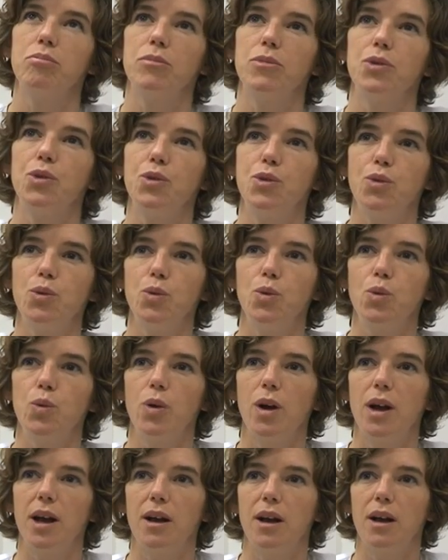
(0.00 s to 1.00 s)
um,
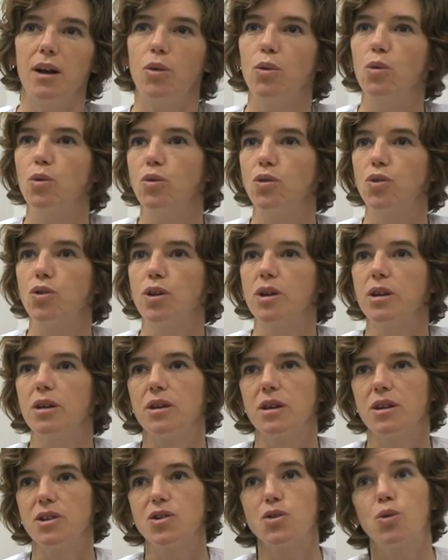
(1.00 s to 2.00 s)
do a good
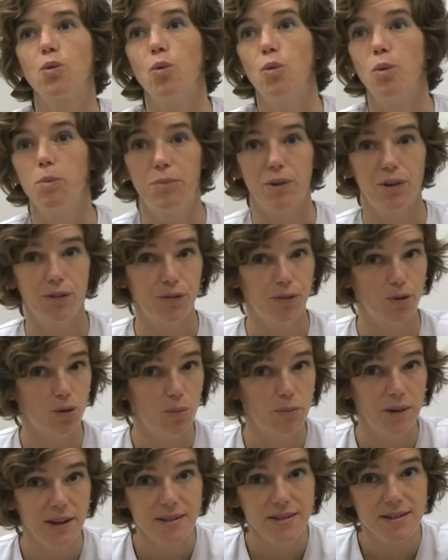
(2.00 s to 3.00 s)
school
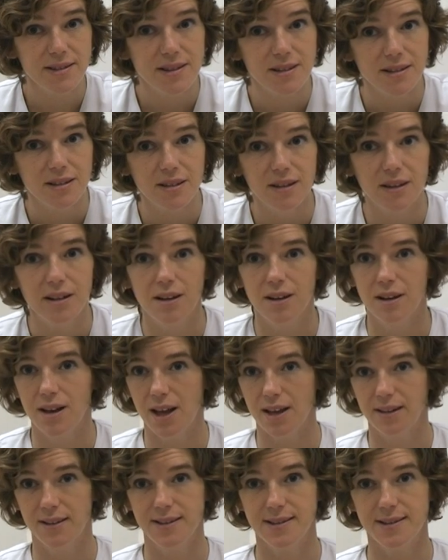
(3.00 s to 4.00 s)
performance,
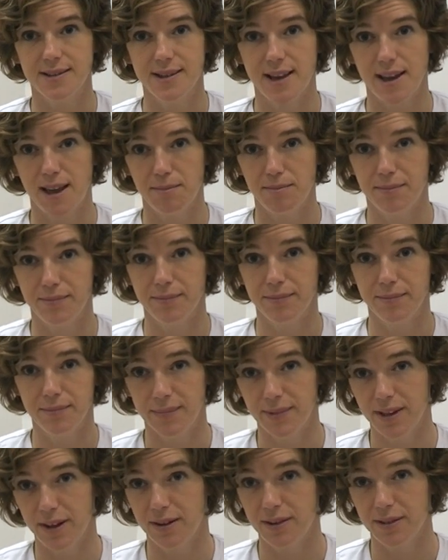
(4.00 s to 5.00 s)
like the same
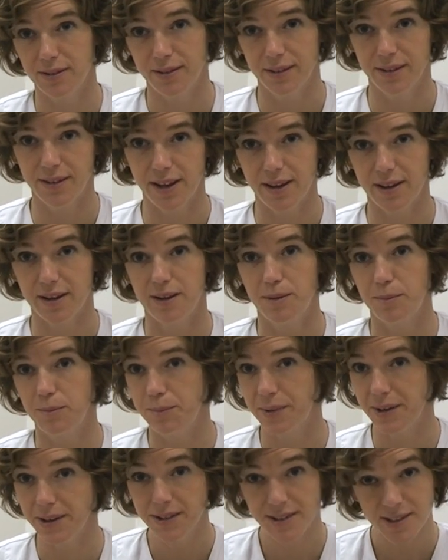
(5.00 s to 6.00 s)
their, are
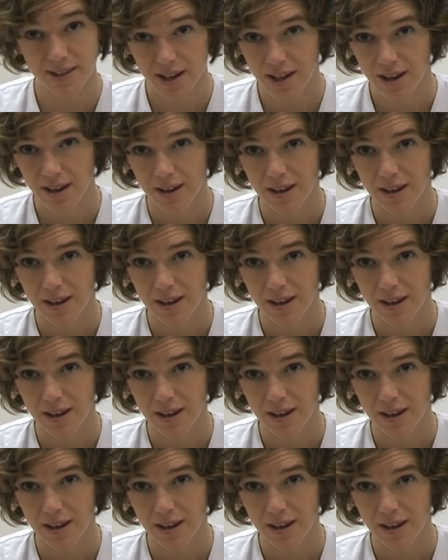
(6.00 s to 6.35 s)
piece.